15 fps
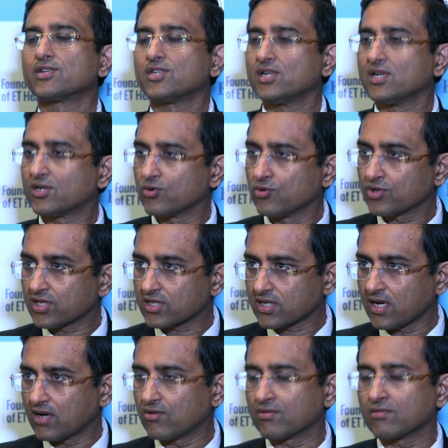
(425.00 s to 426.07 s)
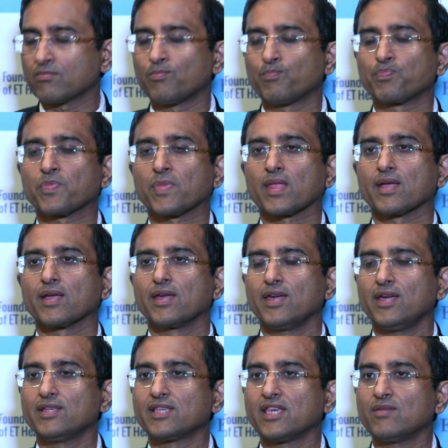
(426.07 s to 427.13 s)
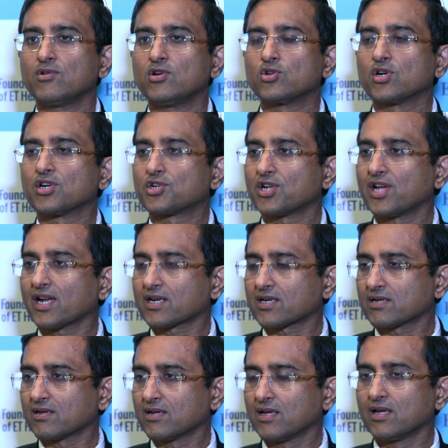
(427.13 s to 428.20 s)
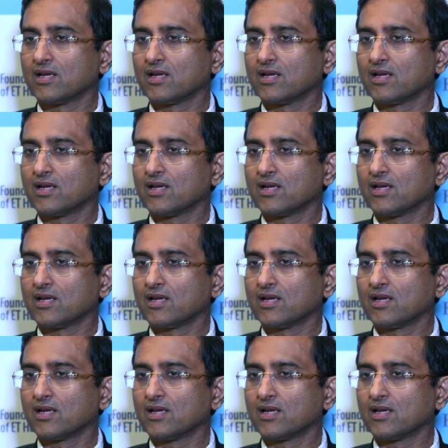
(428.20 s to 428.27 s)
a tier 2 town is able to attract,